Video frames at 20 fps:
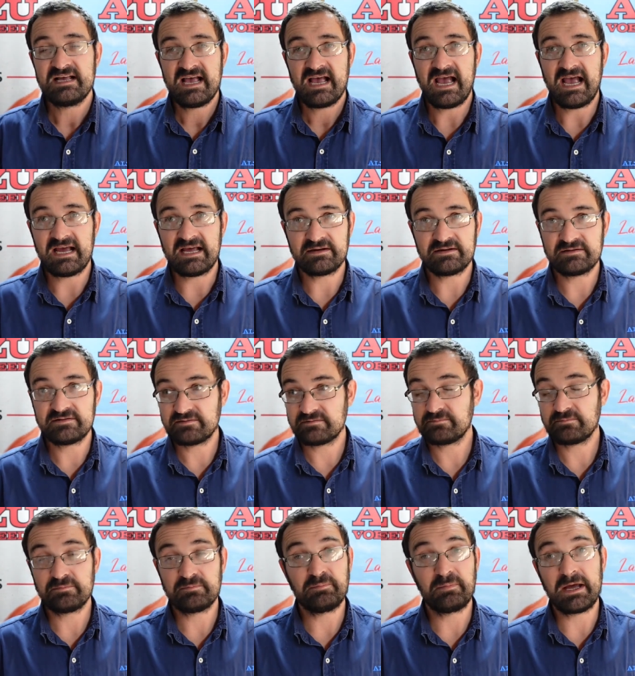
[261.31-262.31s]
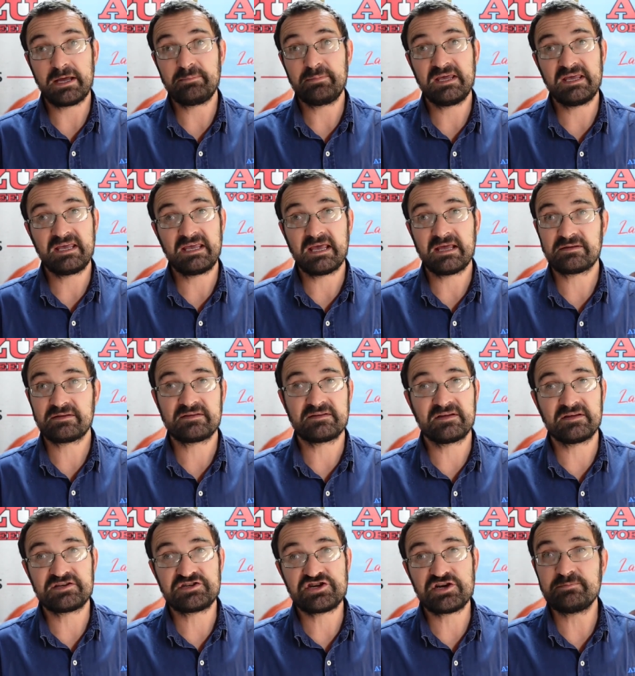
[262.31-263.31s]
and maybe get
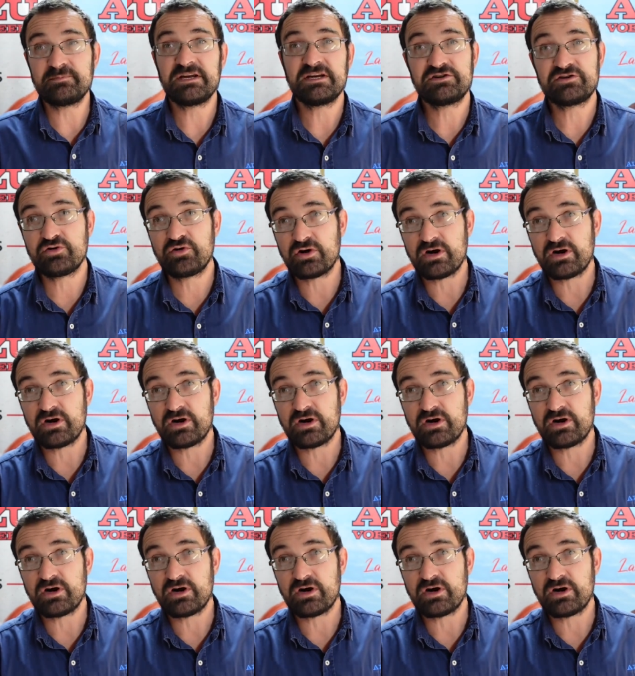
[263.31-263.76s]
the chimney to